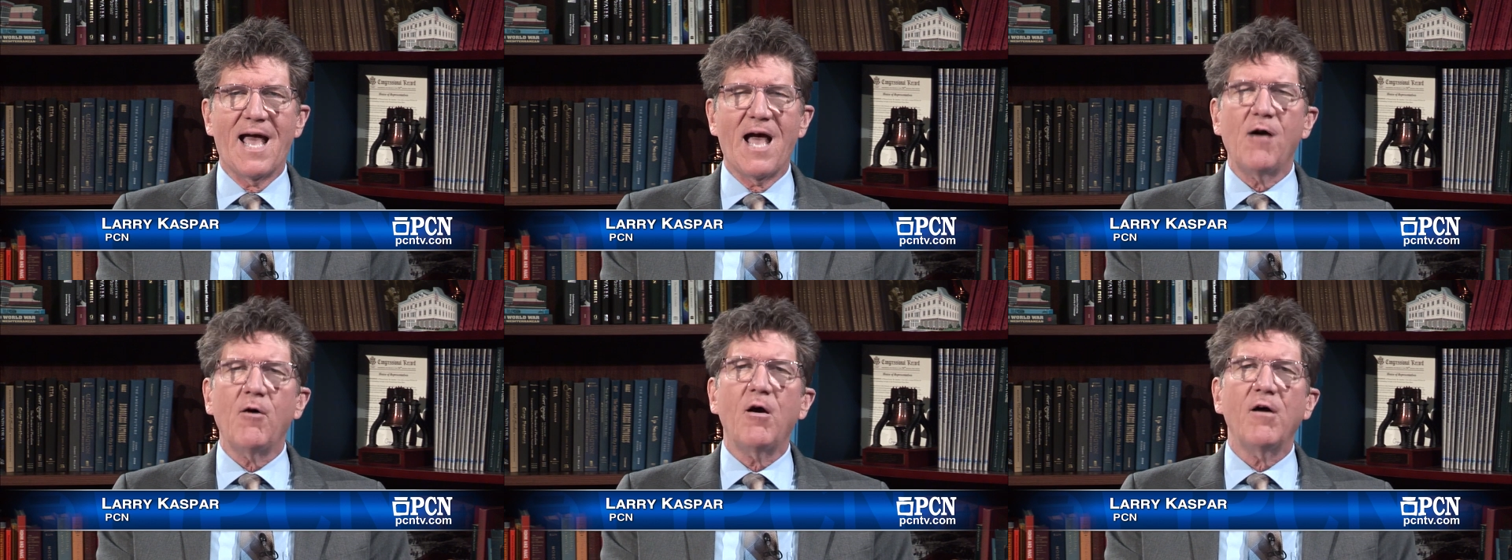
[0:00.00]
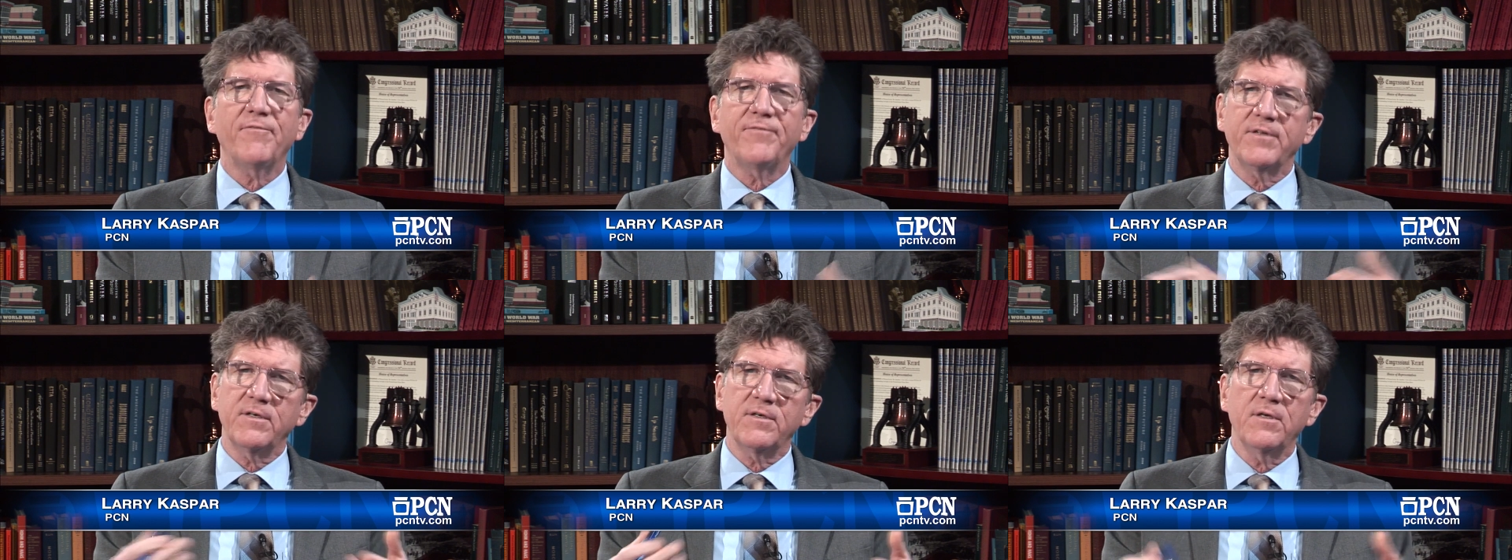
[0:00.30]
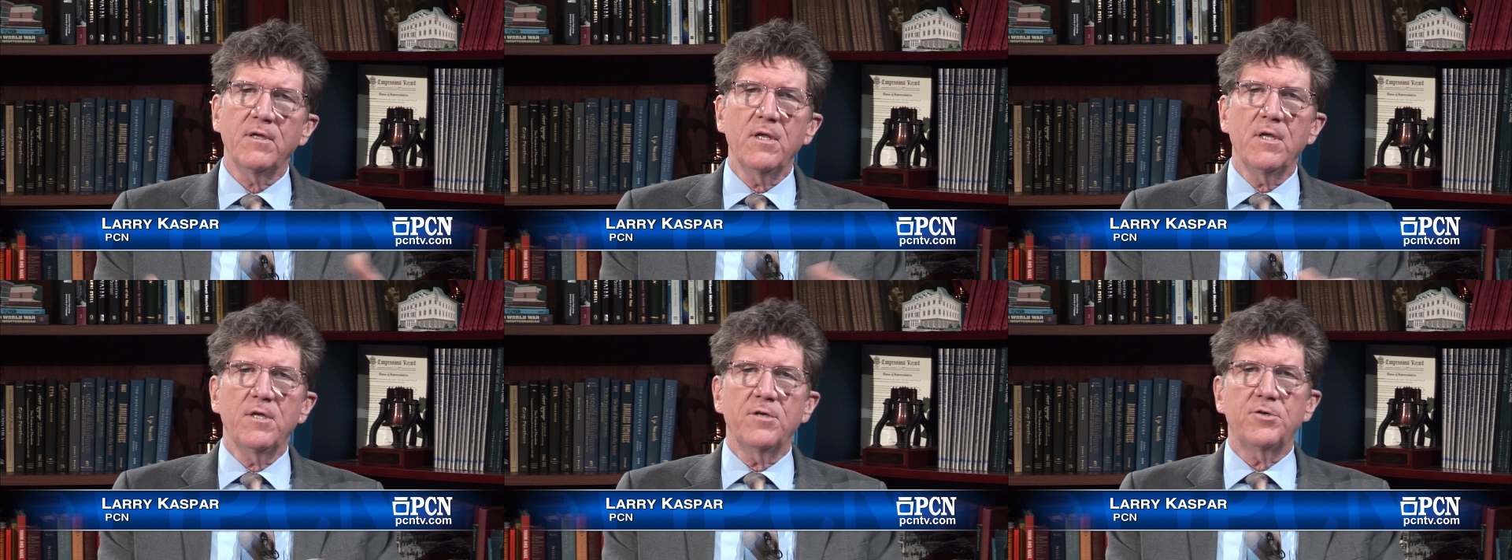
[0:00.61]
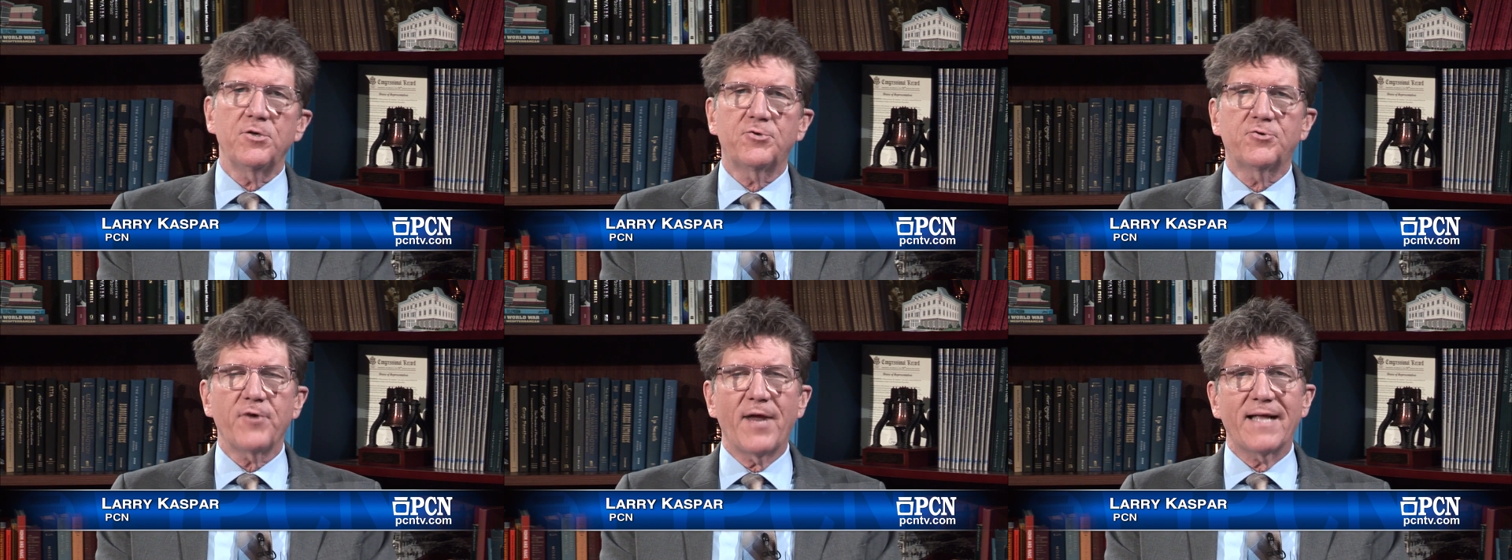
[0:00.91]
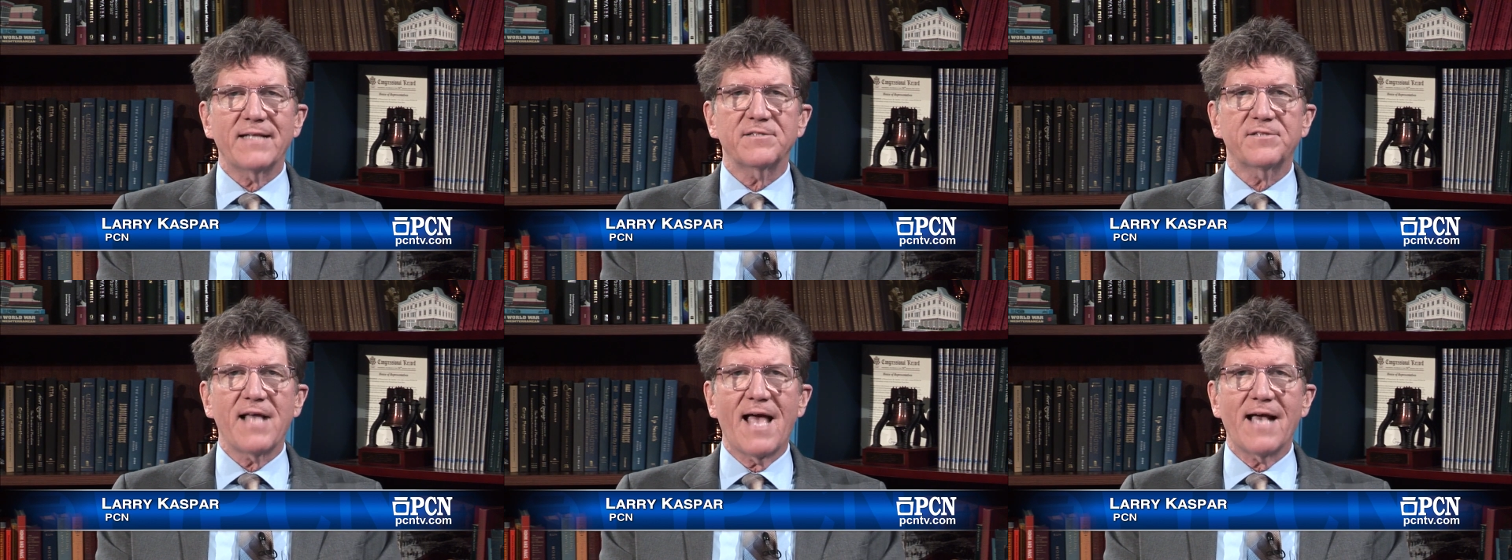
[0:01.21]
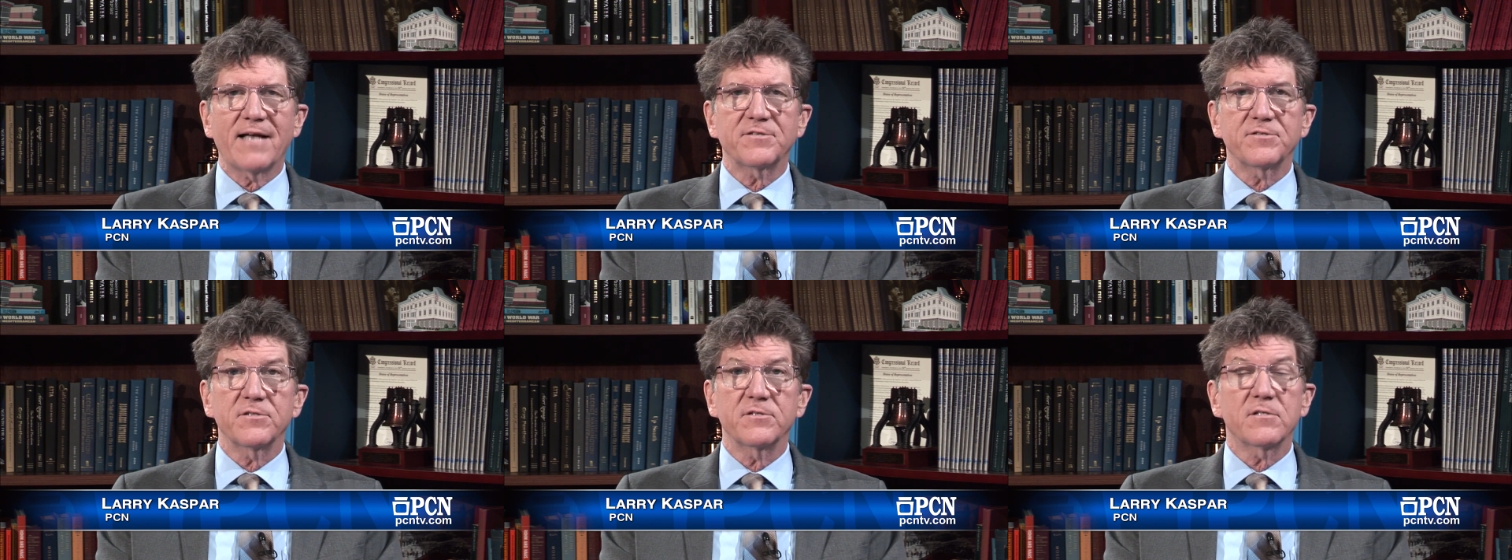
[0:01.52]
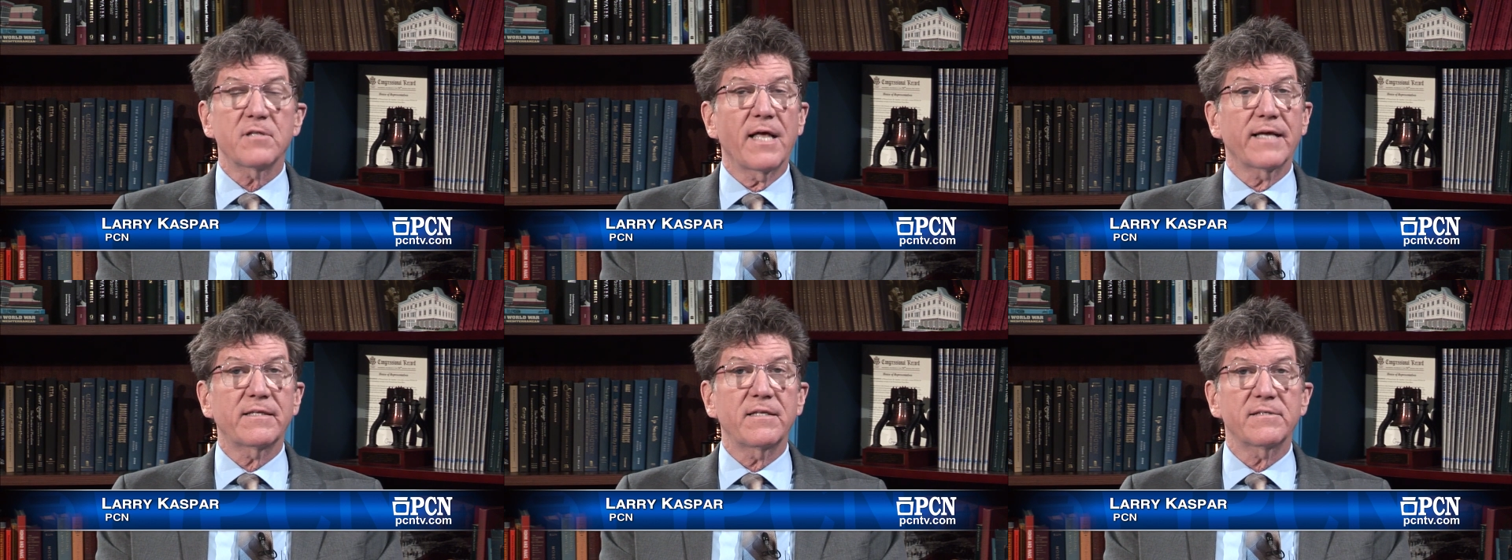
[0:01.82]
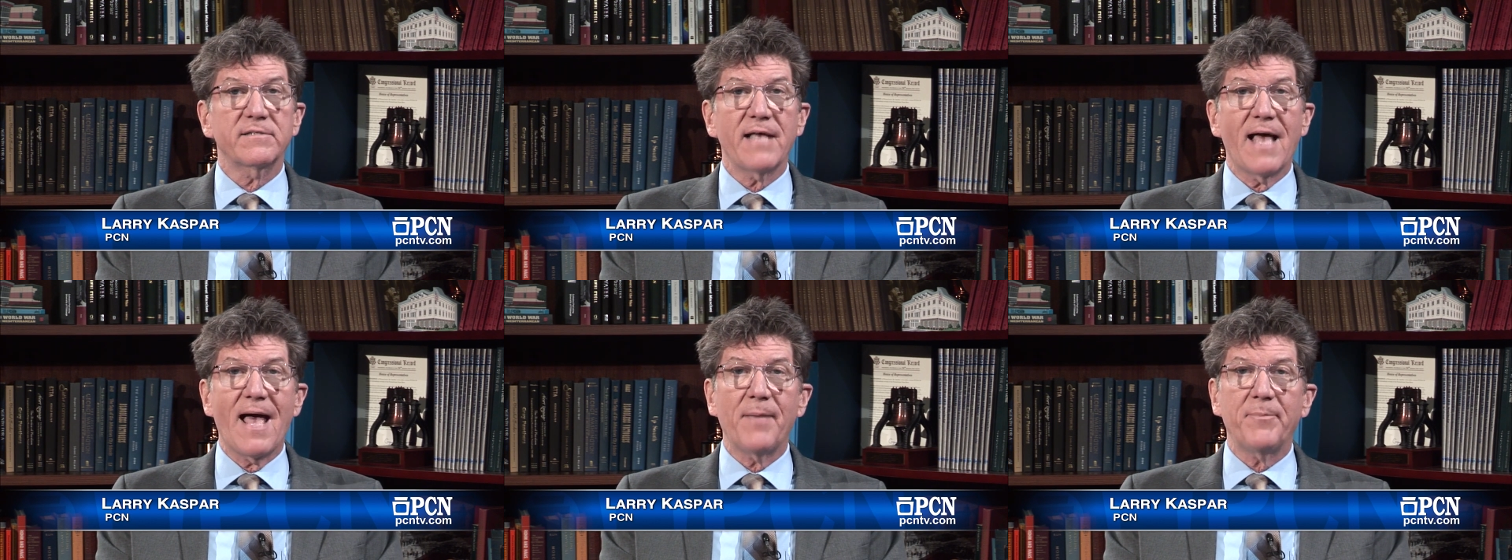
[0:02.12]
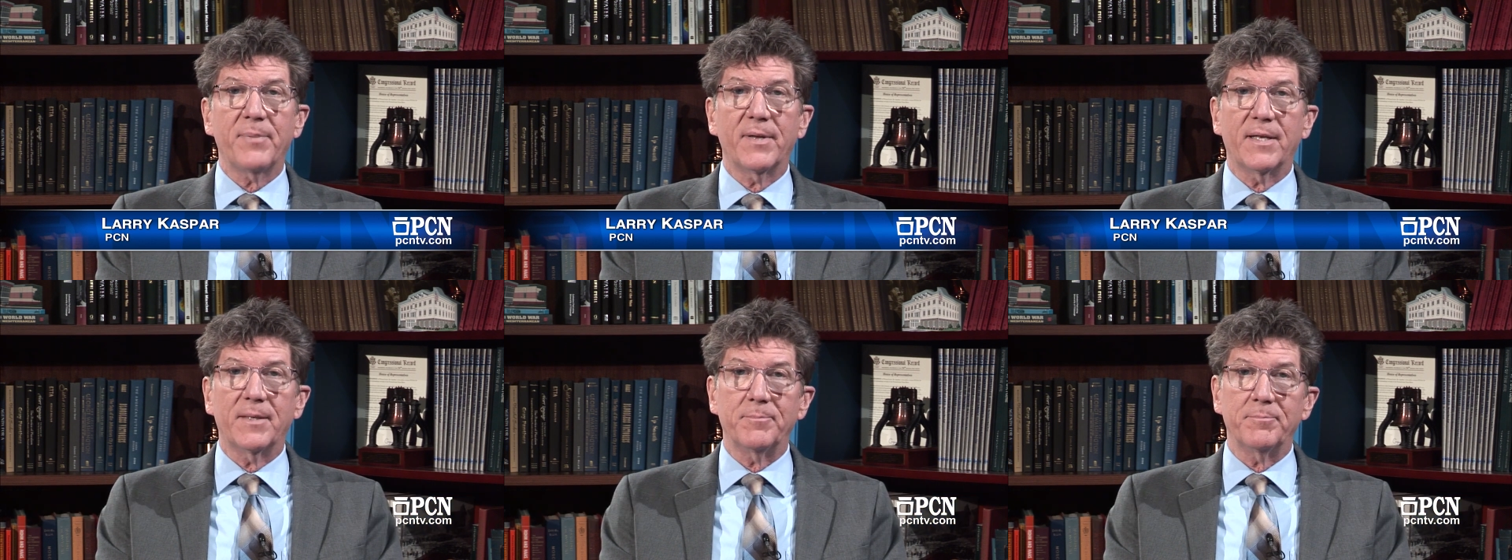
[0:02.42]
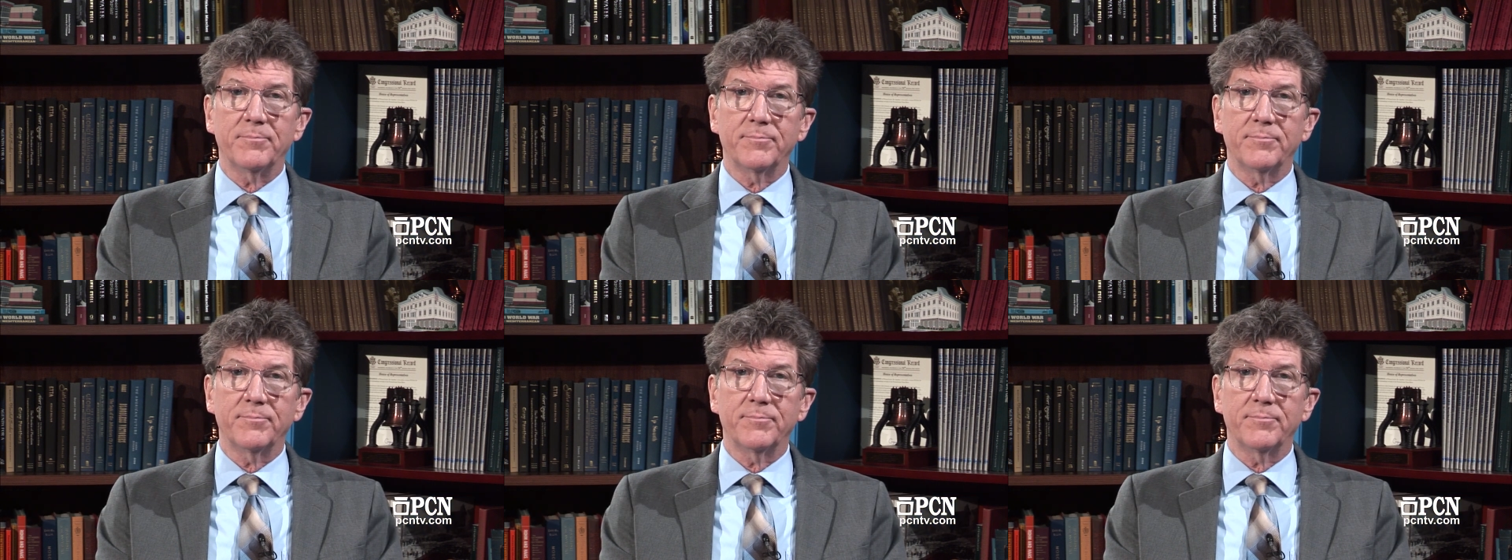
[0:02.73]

How often do transactions like this happen?